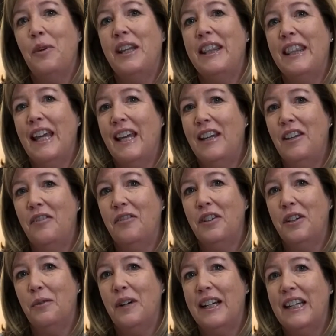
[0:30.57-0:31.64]
We thank you
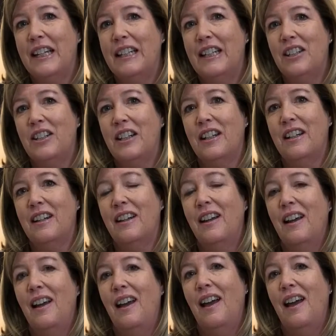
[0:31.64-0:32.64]
for the recognition,